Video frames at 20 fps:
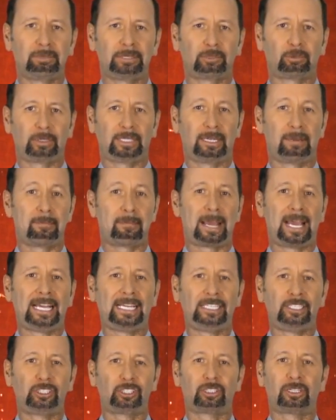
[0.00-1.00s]
between a
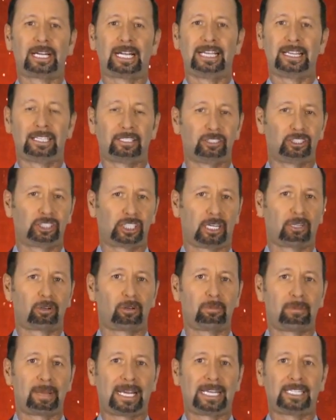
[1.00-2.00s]
manager and their
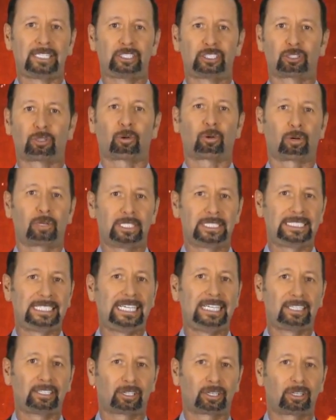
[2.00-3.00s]
general manager or
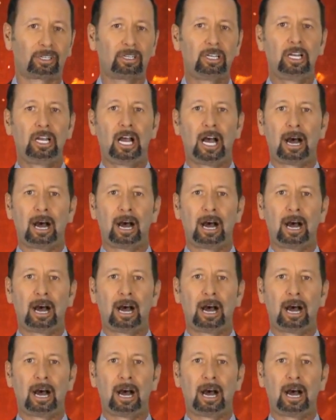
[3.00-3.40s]
dealer